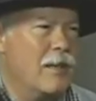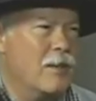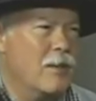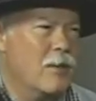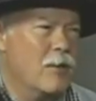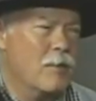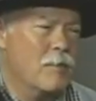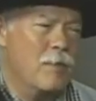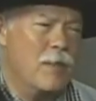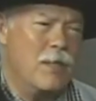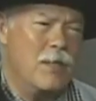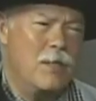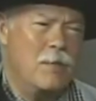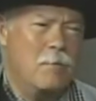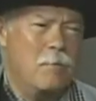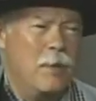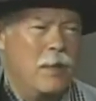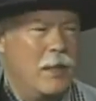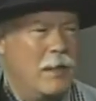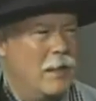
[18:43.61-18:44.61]
There'll be
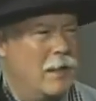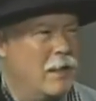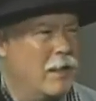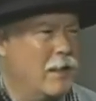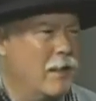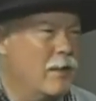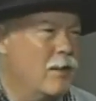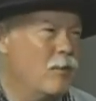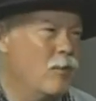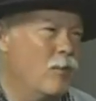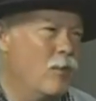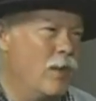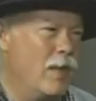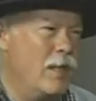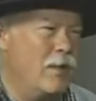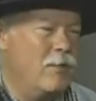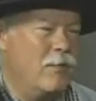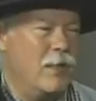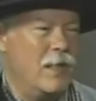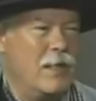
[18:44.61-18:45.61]
spinning and
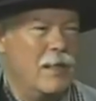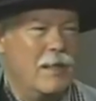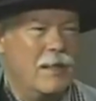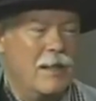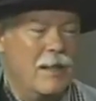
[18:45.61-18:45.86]
weaving